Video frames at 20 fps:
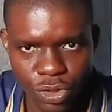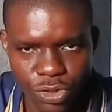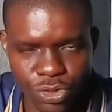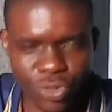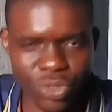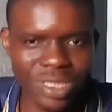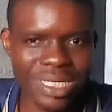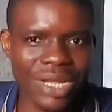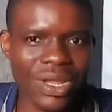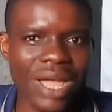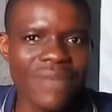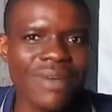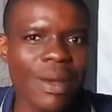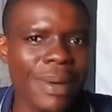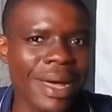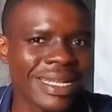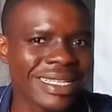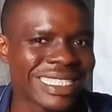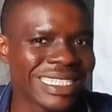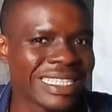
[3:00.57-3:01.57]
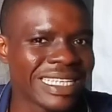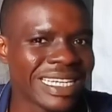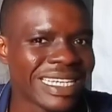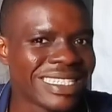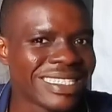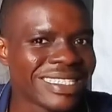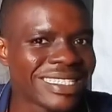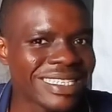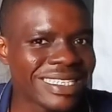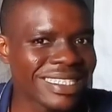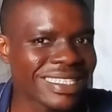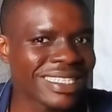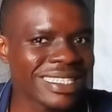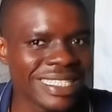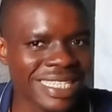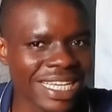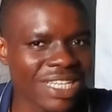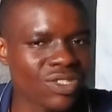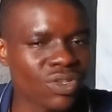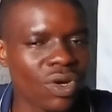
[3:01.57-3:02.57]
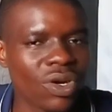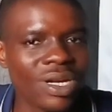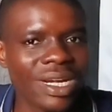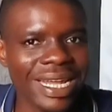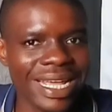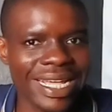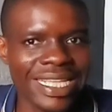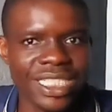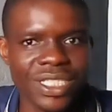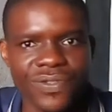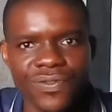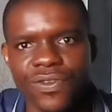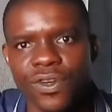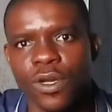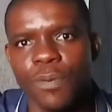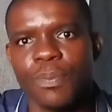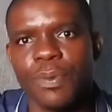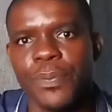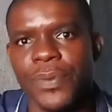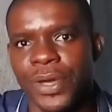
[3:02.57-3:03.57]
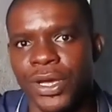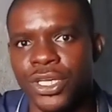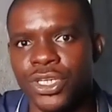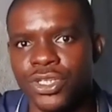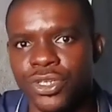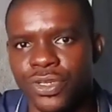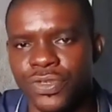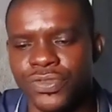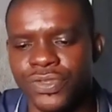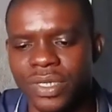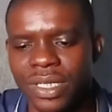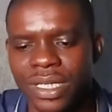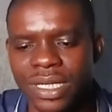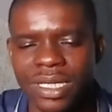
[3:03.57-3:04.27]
Just you have about 60 days or less for your preparation.